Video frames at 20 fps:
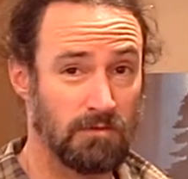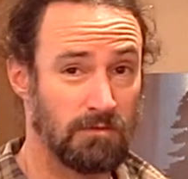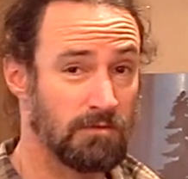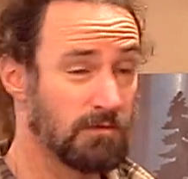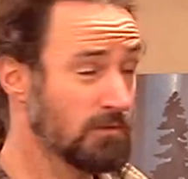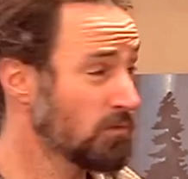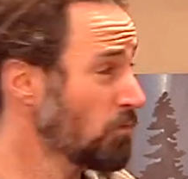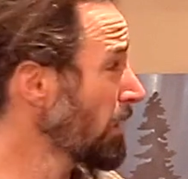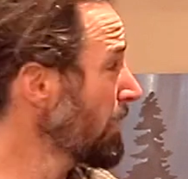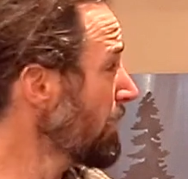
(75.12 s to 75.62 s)

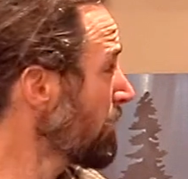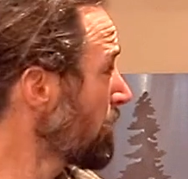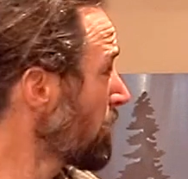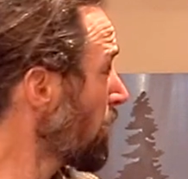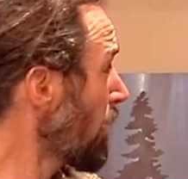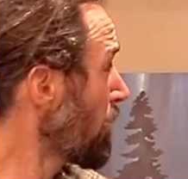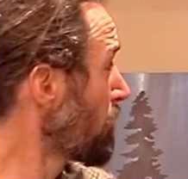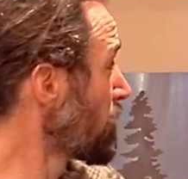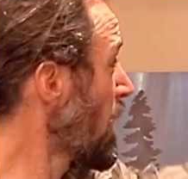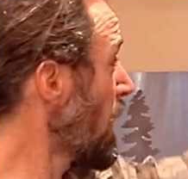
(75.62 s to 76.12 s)
So right
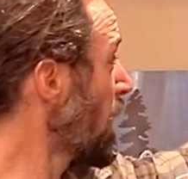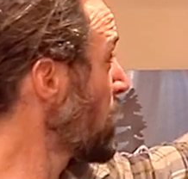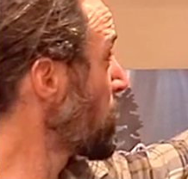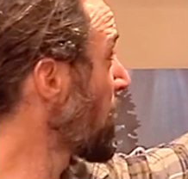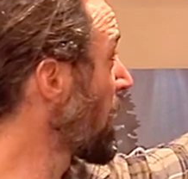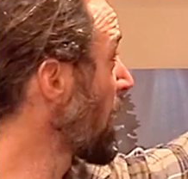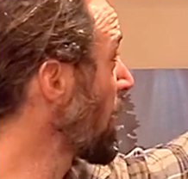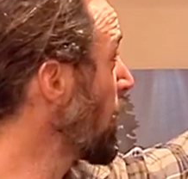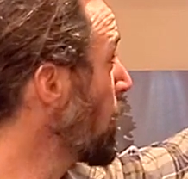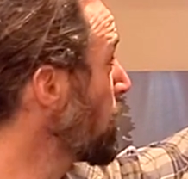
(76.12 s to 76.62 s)
here I've got
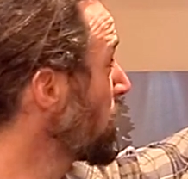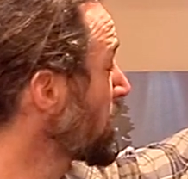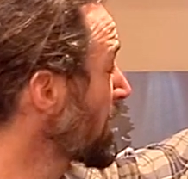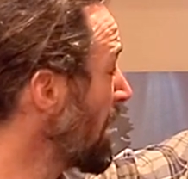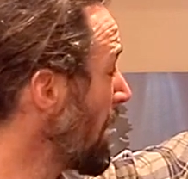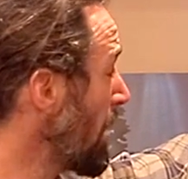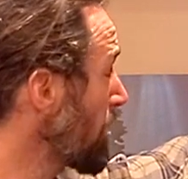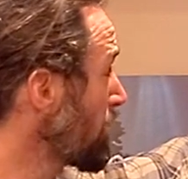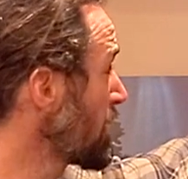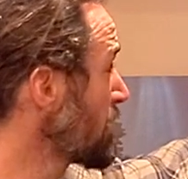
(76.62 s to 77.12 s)
my open
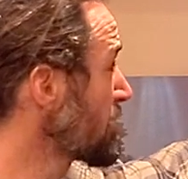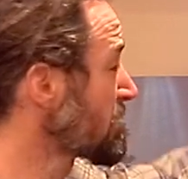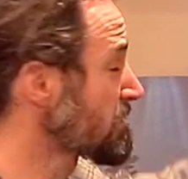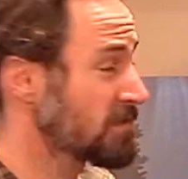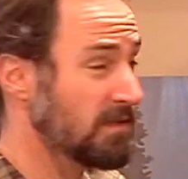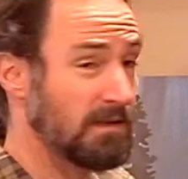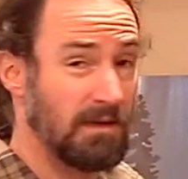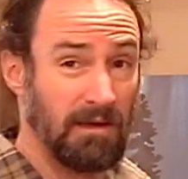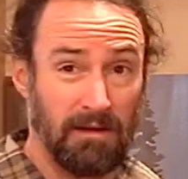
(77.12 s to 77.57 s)
cabinets,